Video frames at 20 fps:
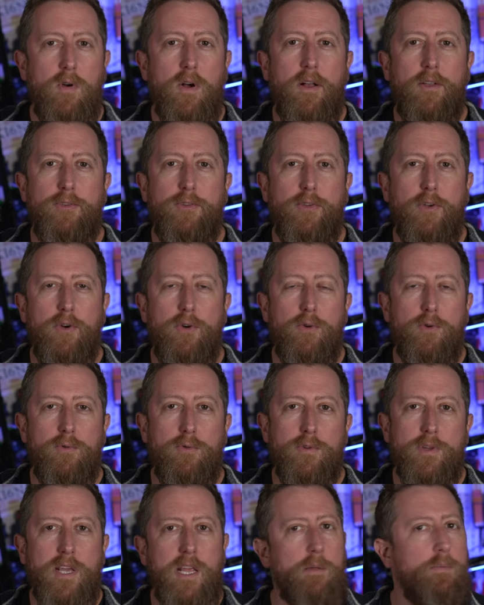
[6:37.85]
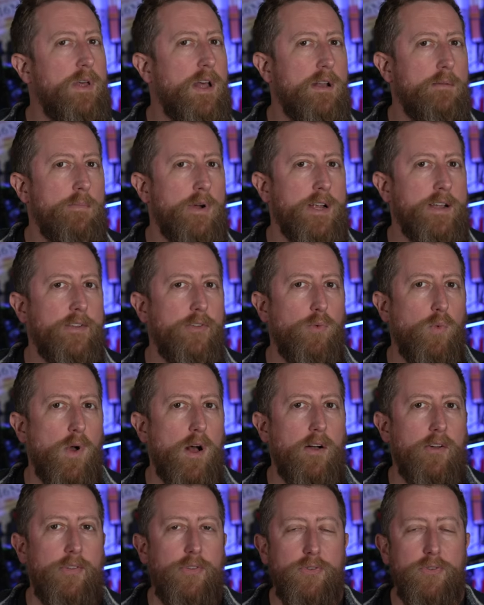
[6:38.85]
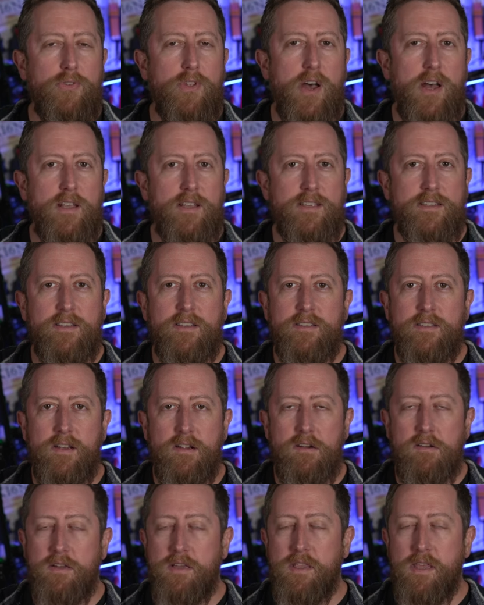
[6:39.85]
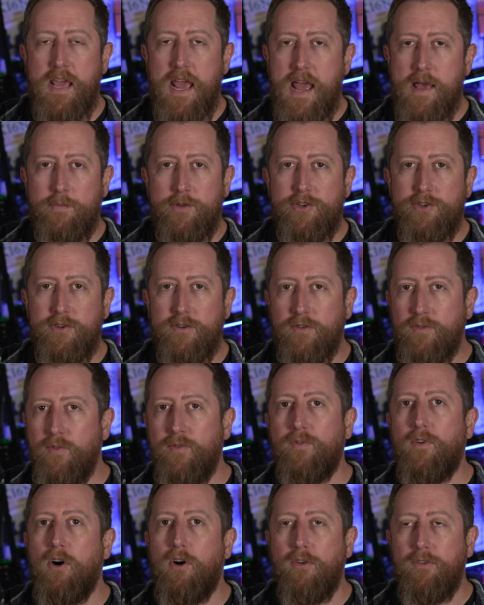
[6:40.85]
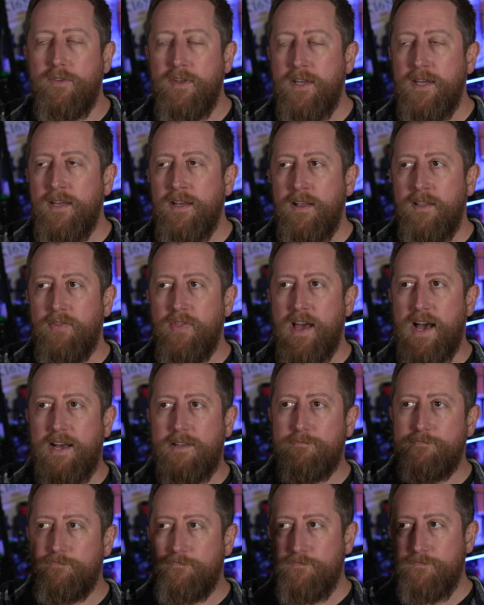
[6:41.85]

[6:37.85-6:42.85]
Uh, so keep that in mind as well. It's not necessarily the amateur's fault that